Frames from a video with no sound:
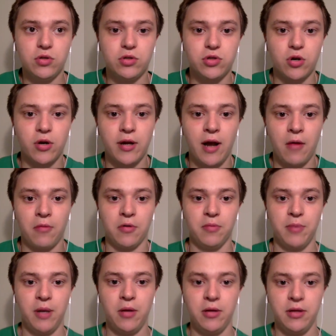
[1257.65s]
during our
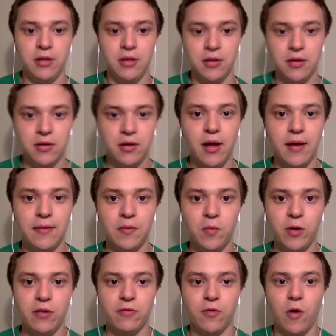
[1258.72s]
rebellion and we've